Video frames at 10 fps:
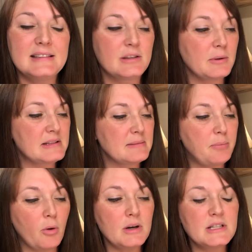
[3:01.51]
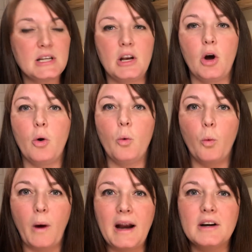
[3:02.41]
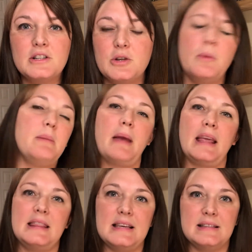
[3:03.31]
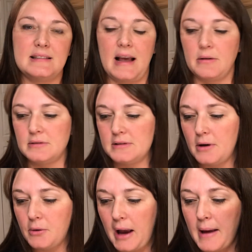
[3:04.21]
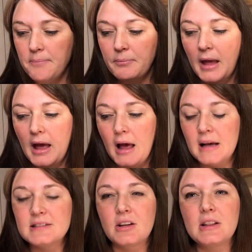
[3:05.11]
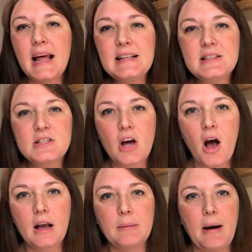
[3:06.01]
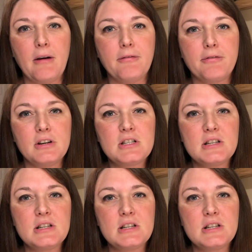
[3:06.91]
And so it's important to know where do we make these sounds, okay? So let's talk about